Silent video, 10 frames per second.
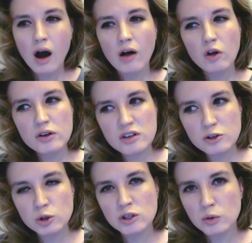Although it's
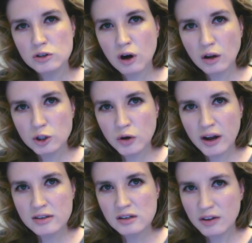interesting, with Scarlett
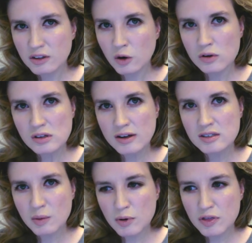Johansson, I think there was less
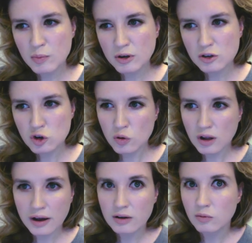sympathy because you were
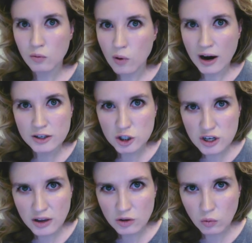like, why'd you
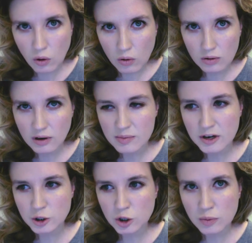take the role? I mean,
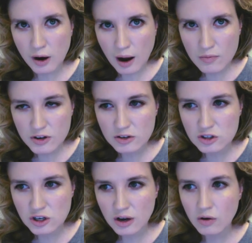it should have been obvious
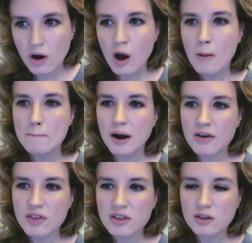to you. But I
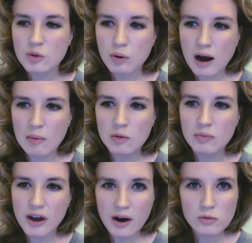think that the
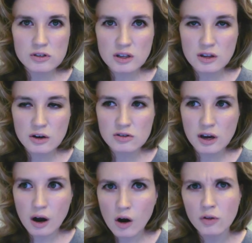problem there was that there's
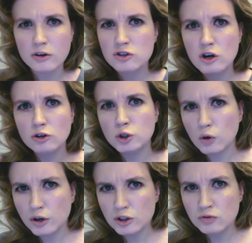like, oh, there's no
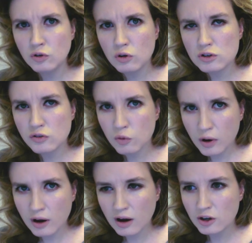shortage of roles for,
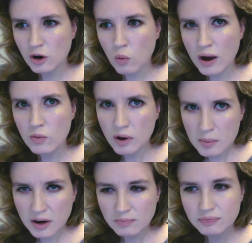you know, white
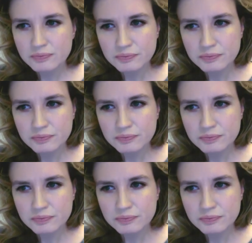women.